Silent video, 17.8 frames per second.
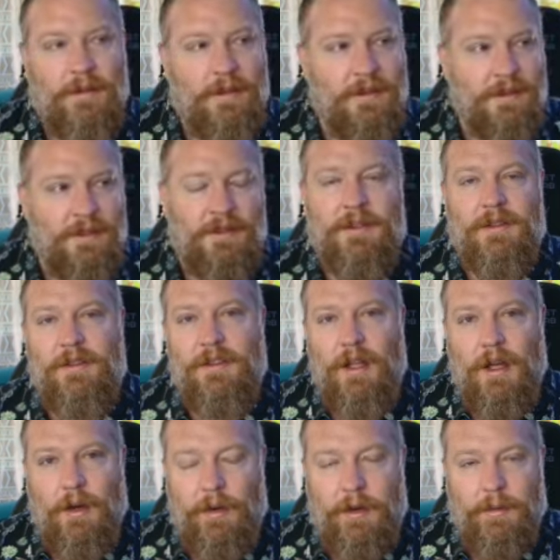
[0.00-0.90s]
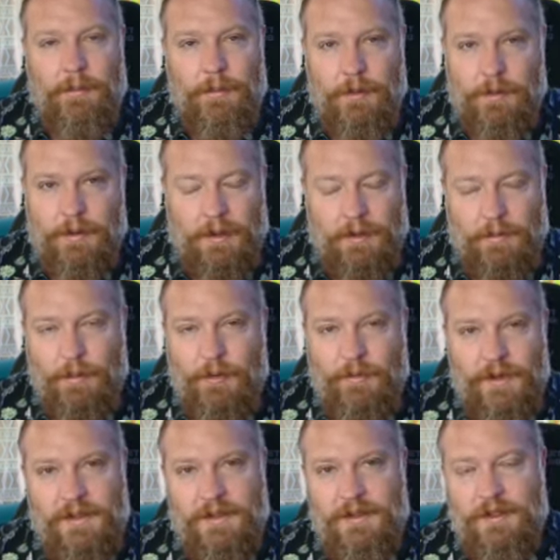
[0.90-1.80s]
it's just a show and a movie, you know,
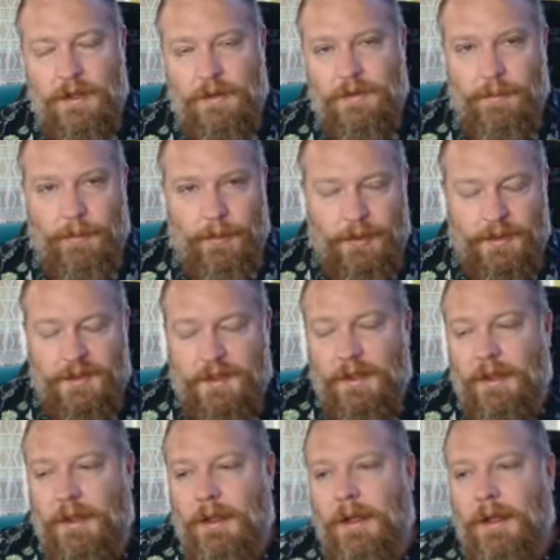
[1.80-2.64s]
movies and shows and books.